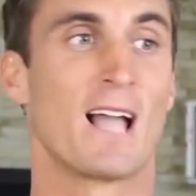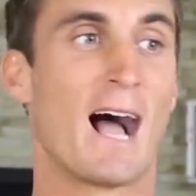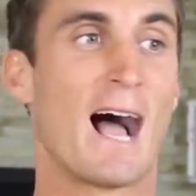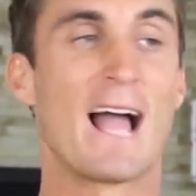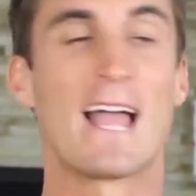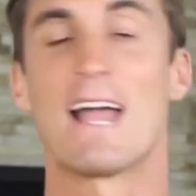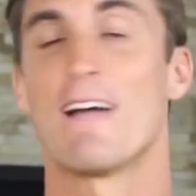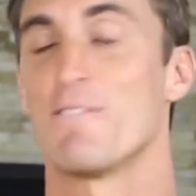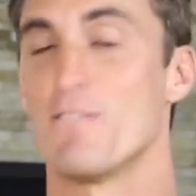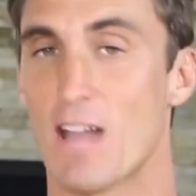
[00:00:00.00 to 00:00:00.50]

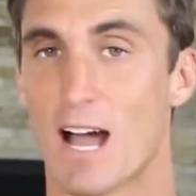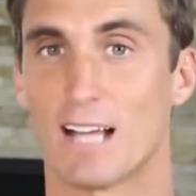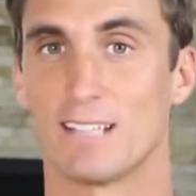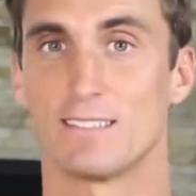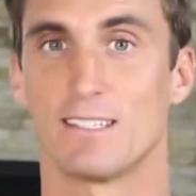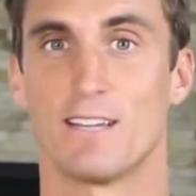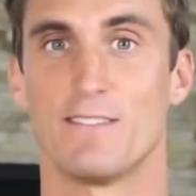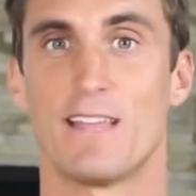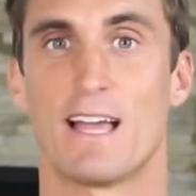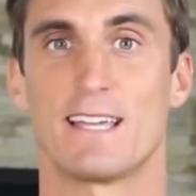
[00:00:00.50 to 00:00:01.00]
I have
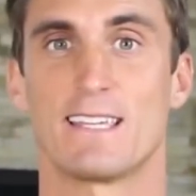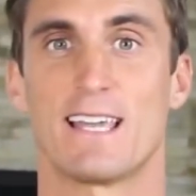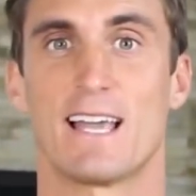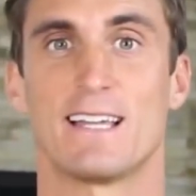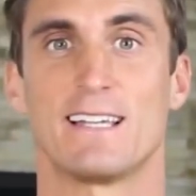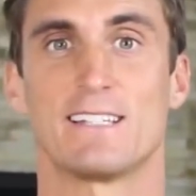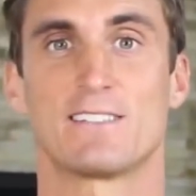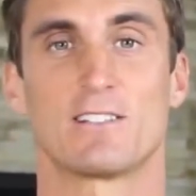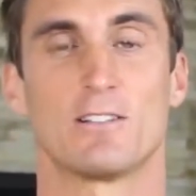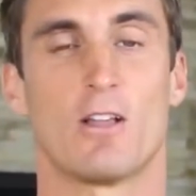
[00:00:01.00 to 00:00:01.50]
not done that
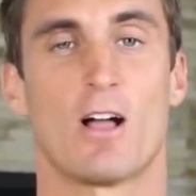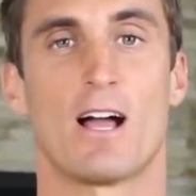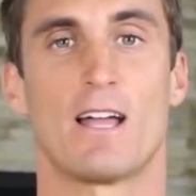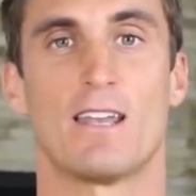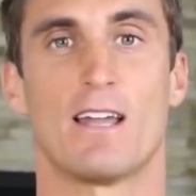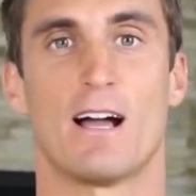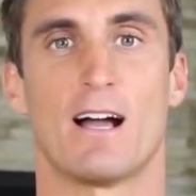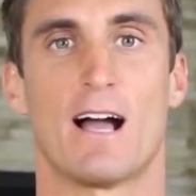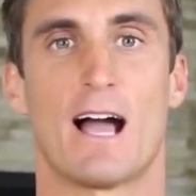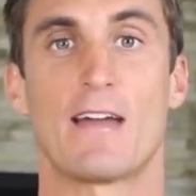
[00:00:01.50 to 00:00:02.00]
yet. It's a
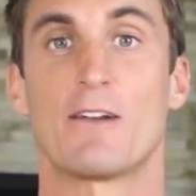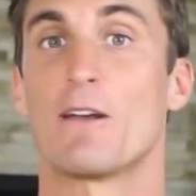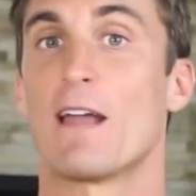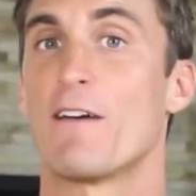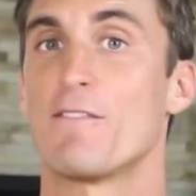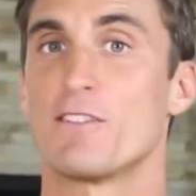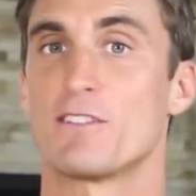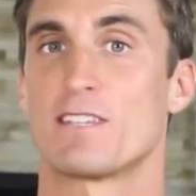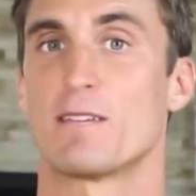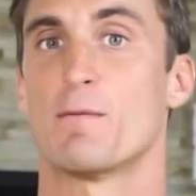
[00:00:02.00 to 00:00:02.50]
lot, I don't
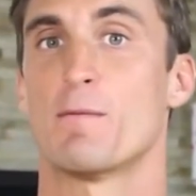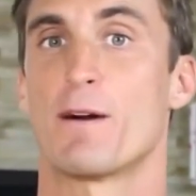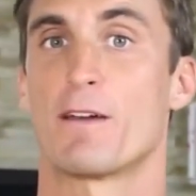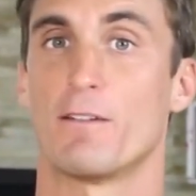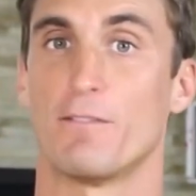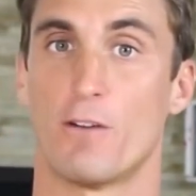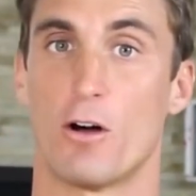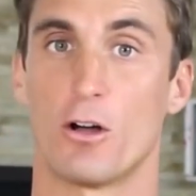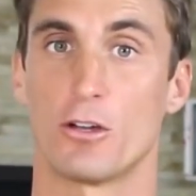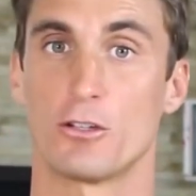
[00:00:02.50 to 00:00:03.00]
have the same
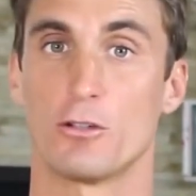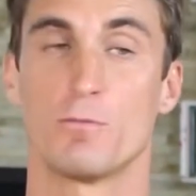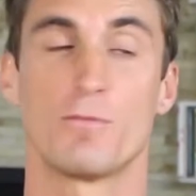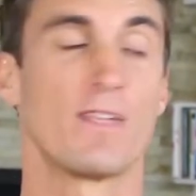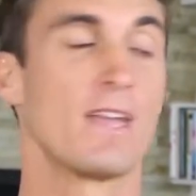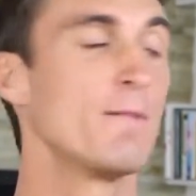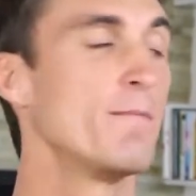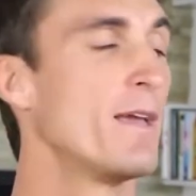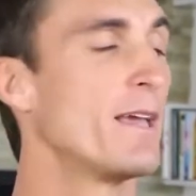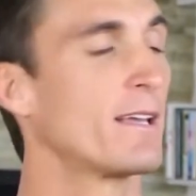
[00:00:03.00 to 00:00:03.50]
amount of volume.
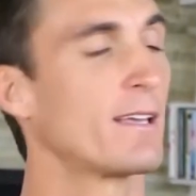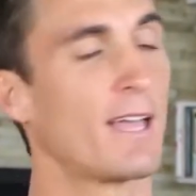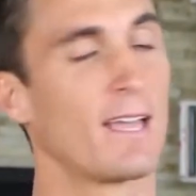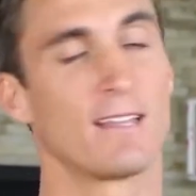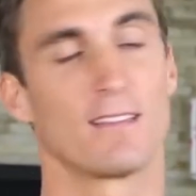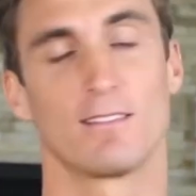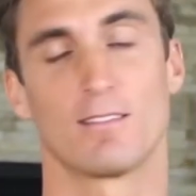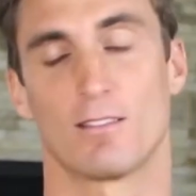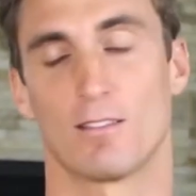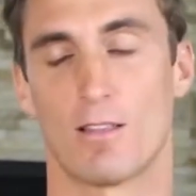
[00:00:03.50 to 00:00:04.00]
They make
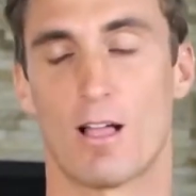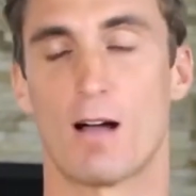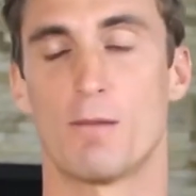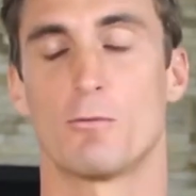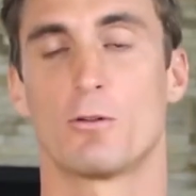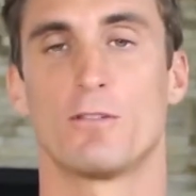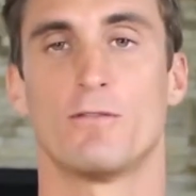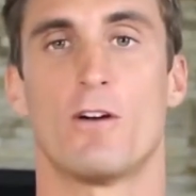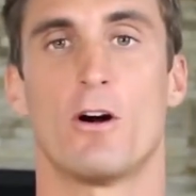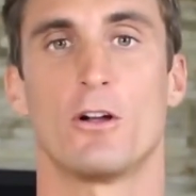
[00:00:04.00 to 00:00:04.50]
a lot
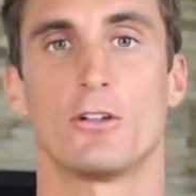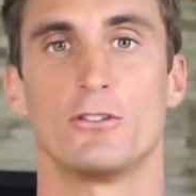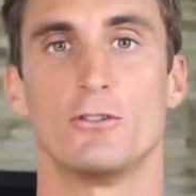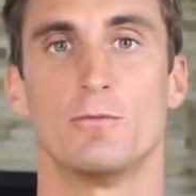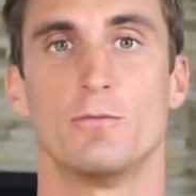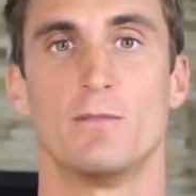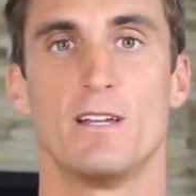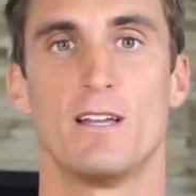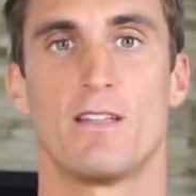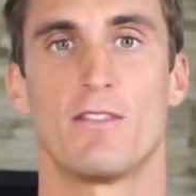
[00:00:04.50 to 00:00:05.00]
more
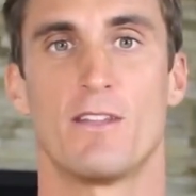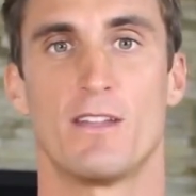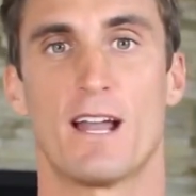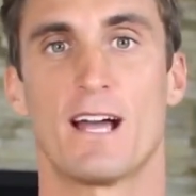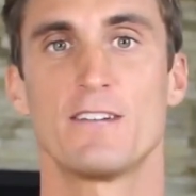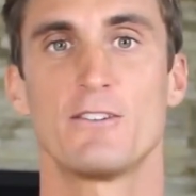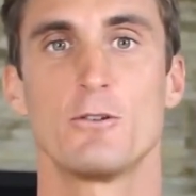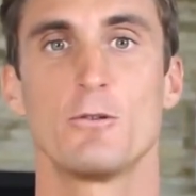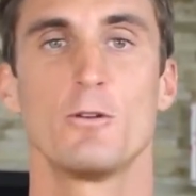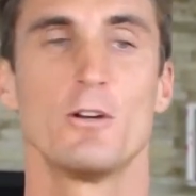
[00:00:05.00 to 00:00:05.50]
volume than
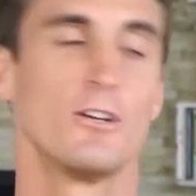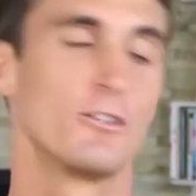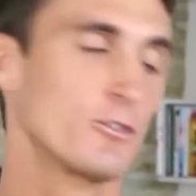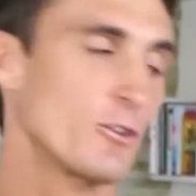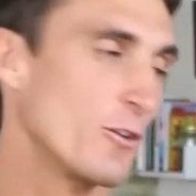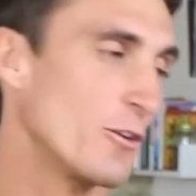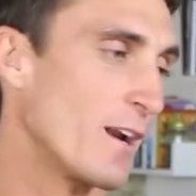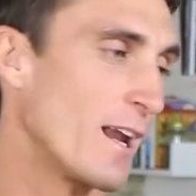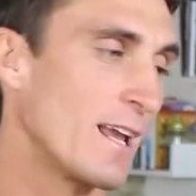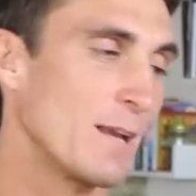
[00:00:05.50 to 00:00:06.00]
I do,
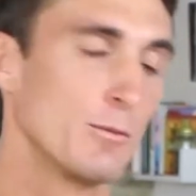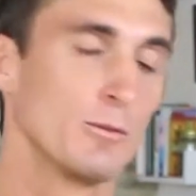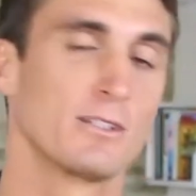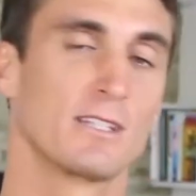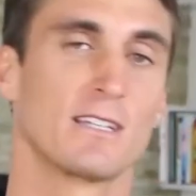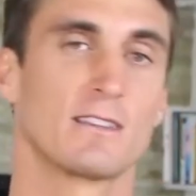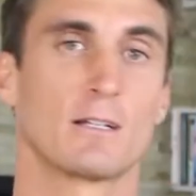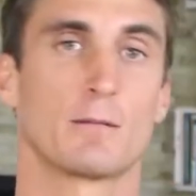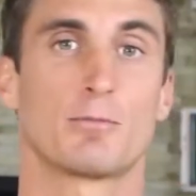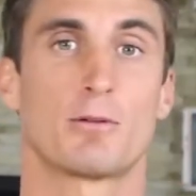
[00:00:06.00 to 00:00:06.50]
so they're able to
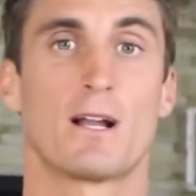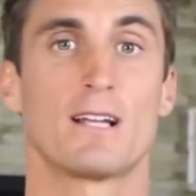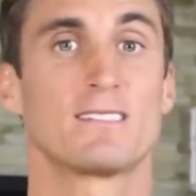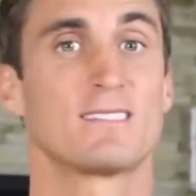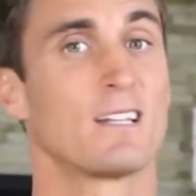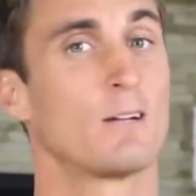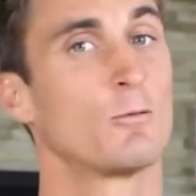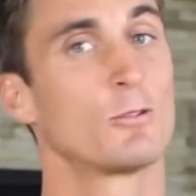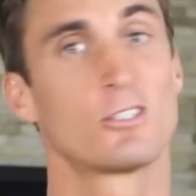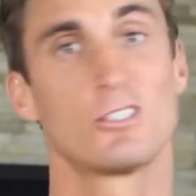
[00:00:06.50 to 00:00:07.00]
get their price
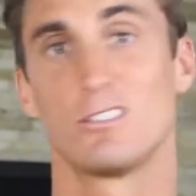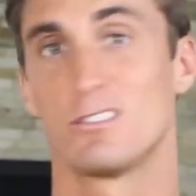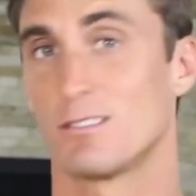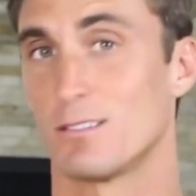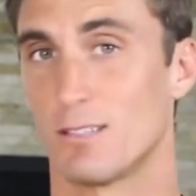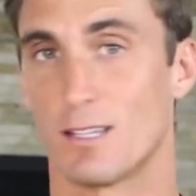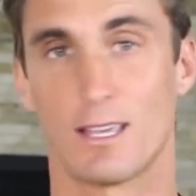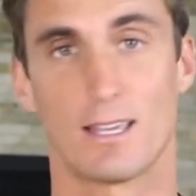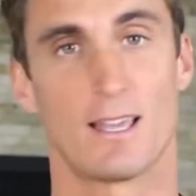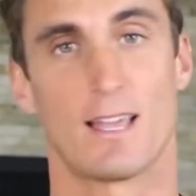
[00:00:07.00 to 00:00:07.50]
down, which
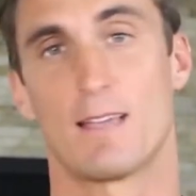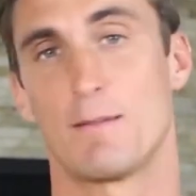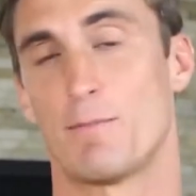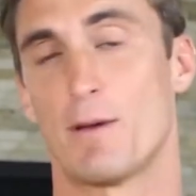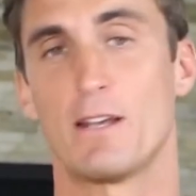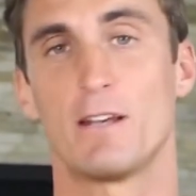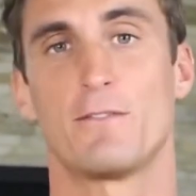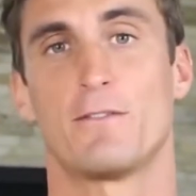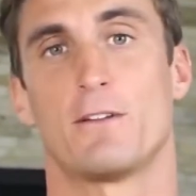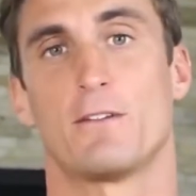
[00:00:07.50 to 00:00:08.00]
is a
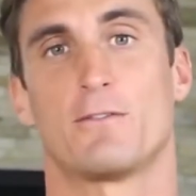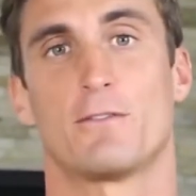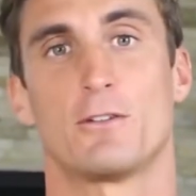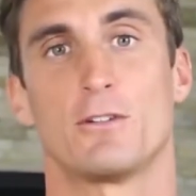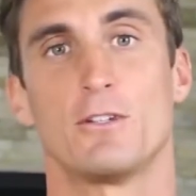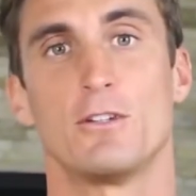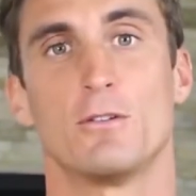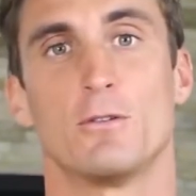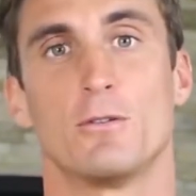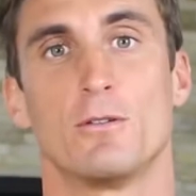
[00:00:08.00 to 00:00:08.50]
benefit for
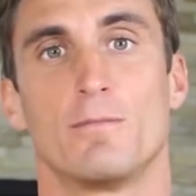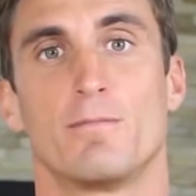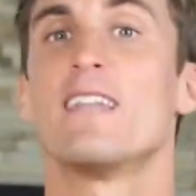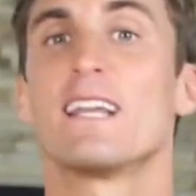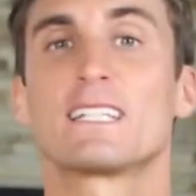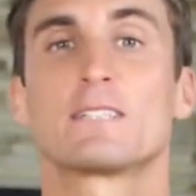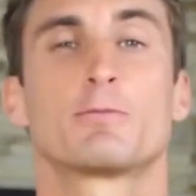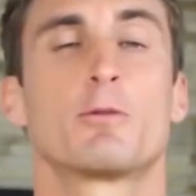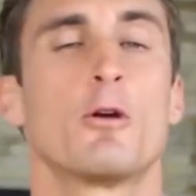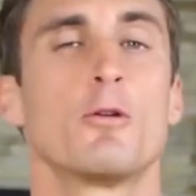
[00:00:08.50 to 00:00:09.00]
you. The
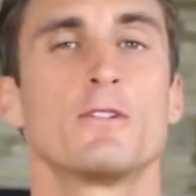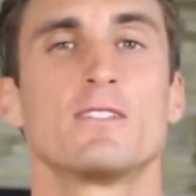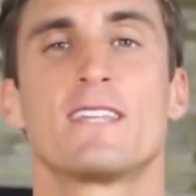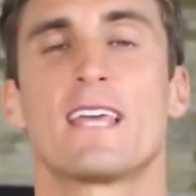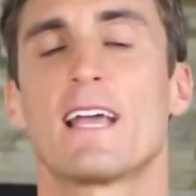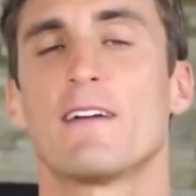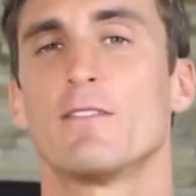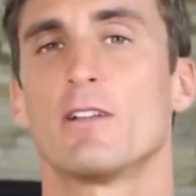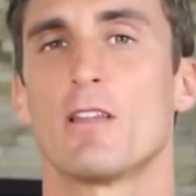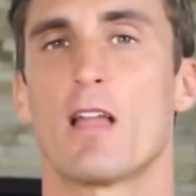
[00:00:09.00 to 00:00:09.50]
next pro is
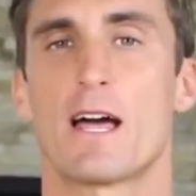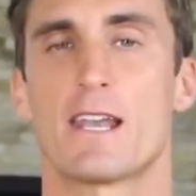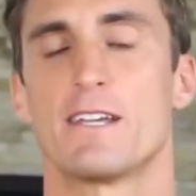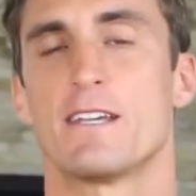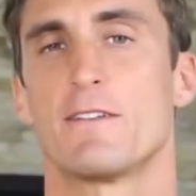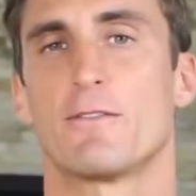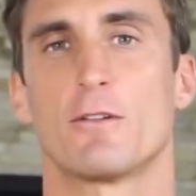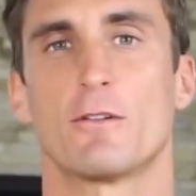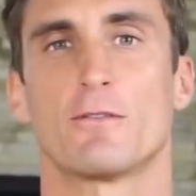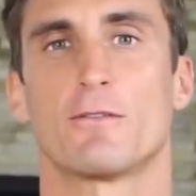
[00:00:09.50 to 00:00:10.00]
they have a lot of
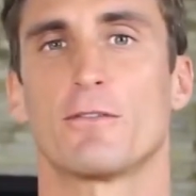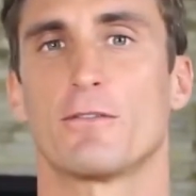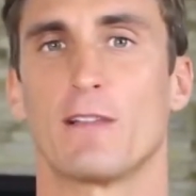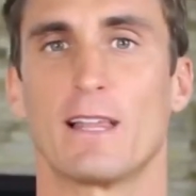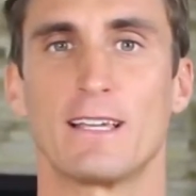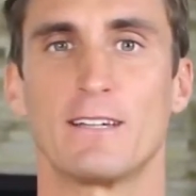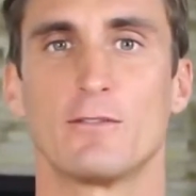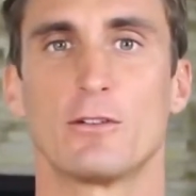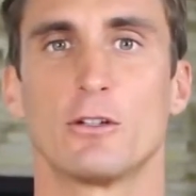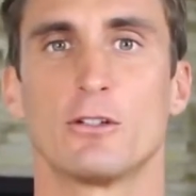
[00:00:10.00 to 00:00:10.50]
different
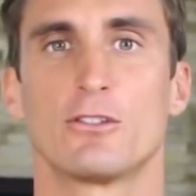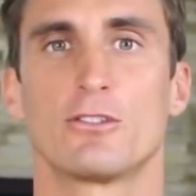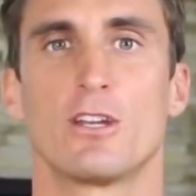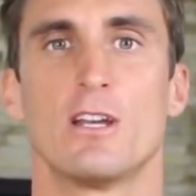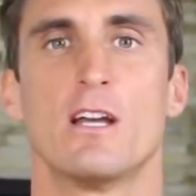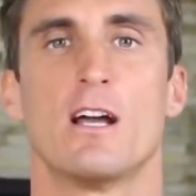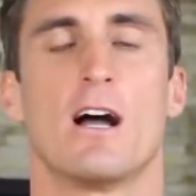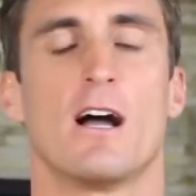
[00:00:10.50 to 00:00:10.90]
flavors.